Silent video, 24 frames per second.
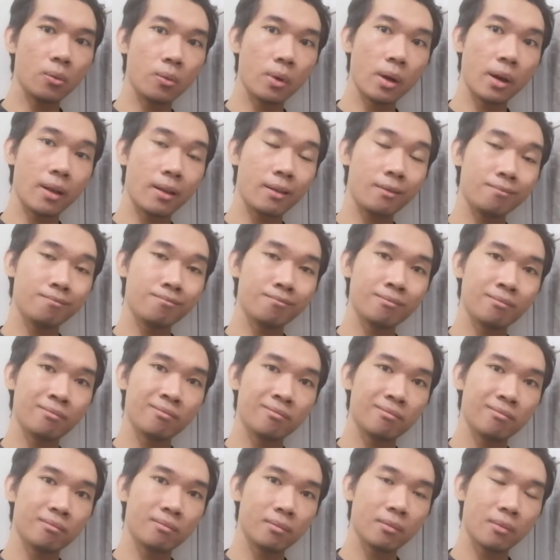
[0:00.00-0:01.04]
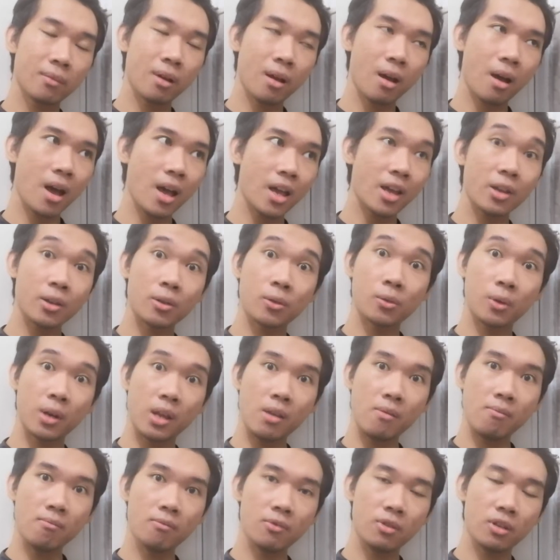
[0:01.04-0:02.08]
Well, I
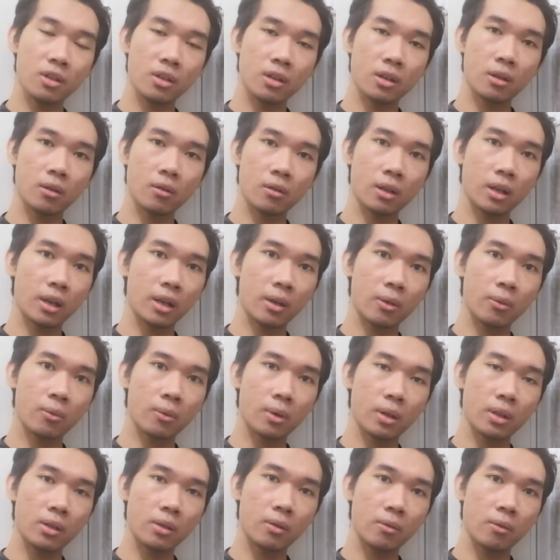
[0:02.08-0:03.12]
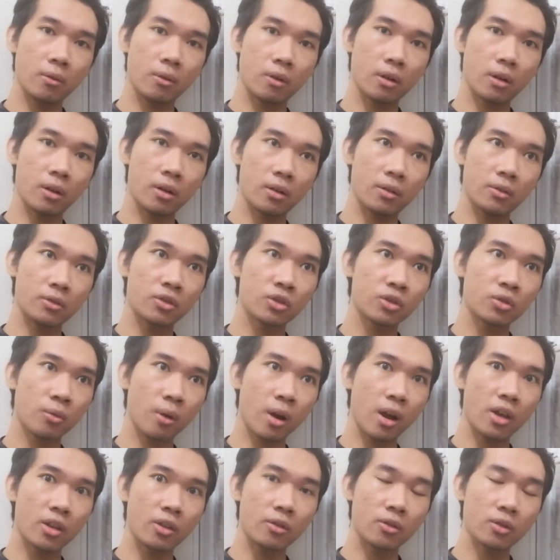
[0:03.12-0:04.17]
agree. You know, like when you are
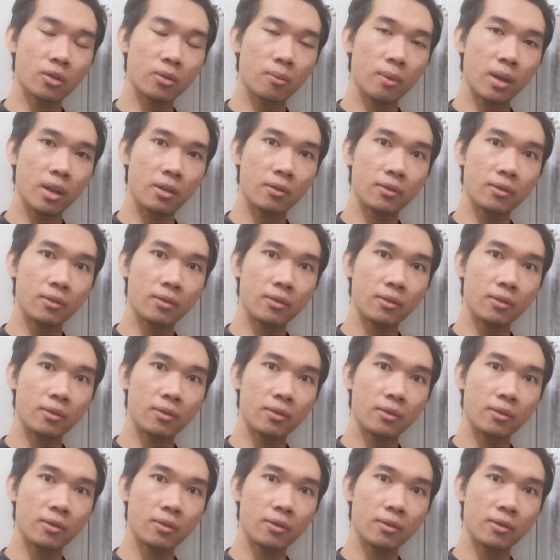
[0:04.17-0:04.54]
trying to make